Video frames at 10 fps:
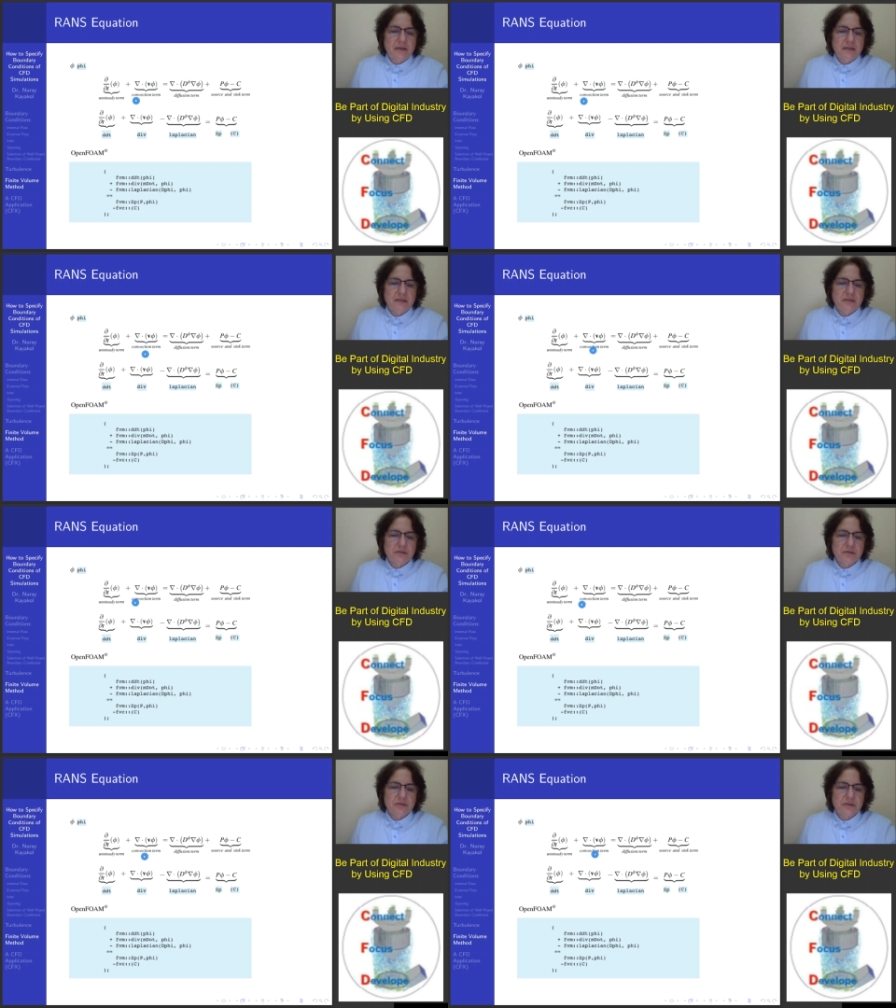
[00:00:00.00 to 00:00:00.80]
This is
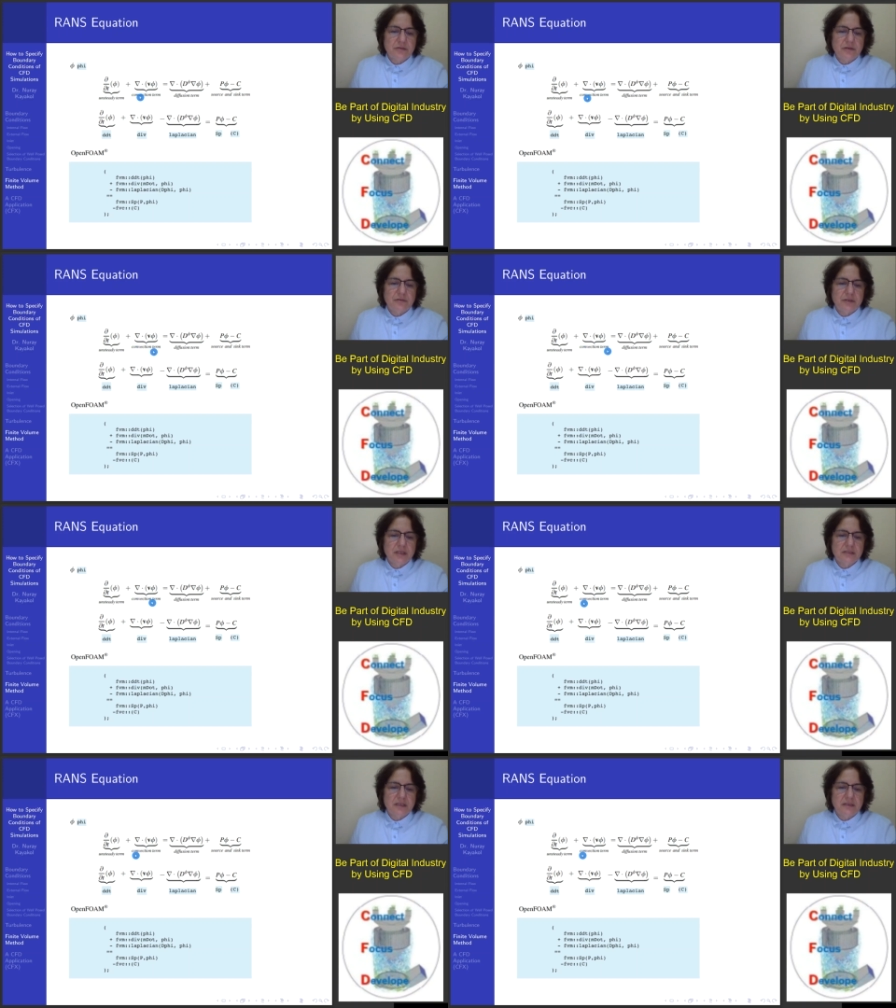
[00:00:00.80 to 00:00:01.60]
also known
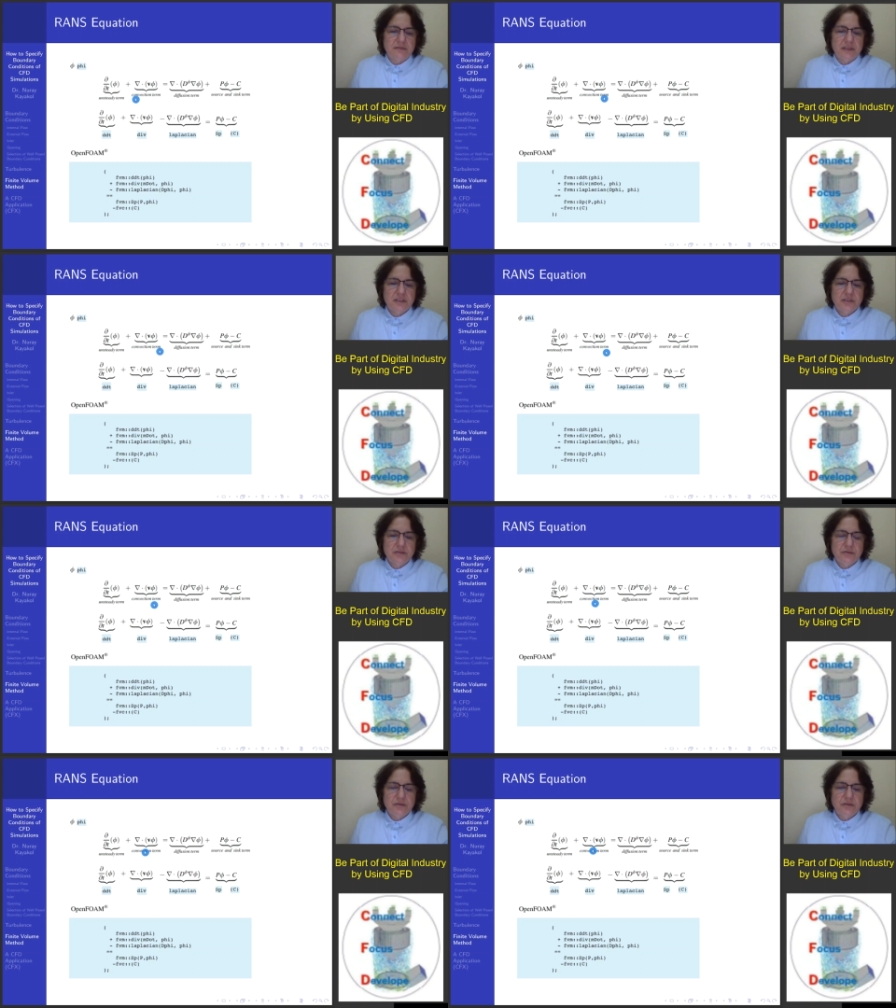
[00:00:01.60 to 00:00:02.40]
as advection
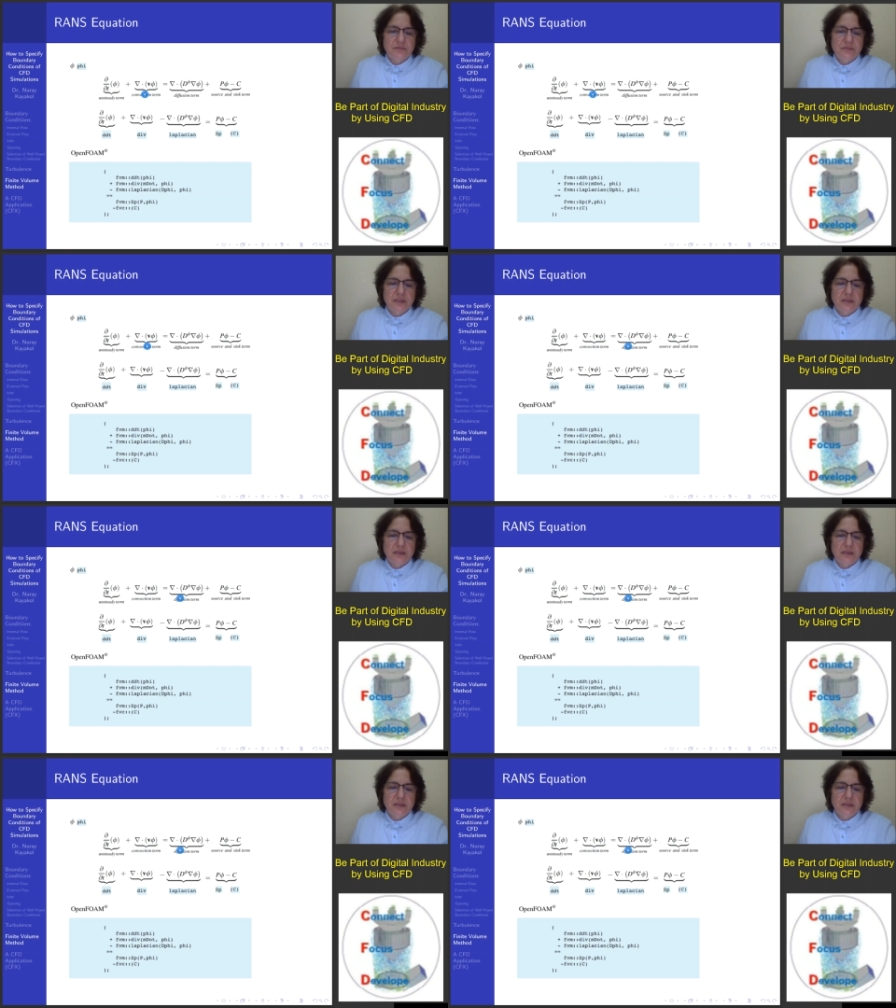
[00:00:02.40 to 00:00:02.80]
term.